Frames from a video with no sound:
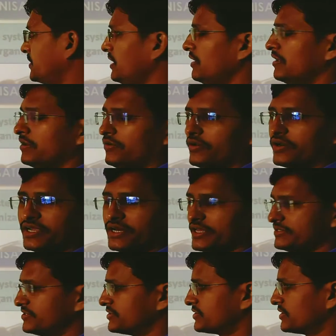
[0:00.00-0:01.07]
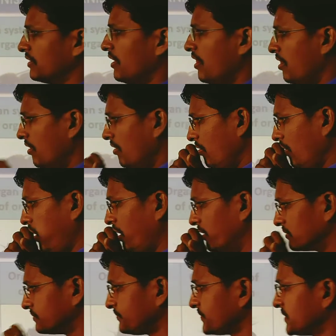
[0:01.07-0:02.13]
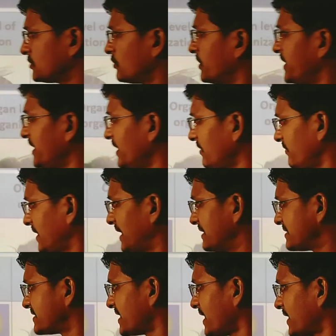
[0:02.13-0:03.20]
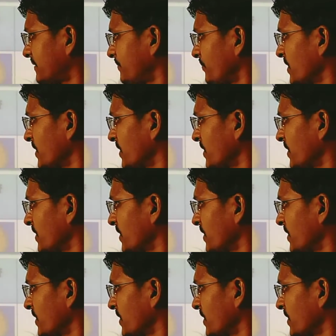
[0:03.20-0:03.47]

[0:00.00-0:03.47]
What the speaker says: the organization. So here we can start.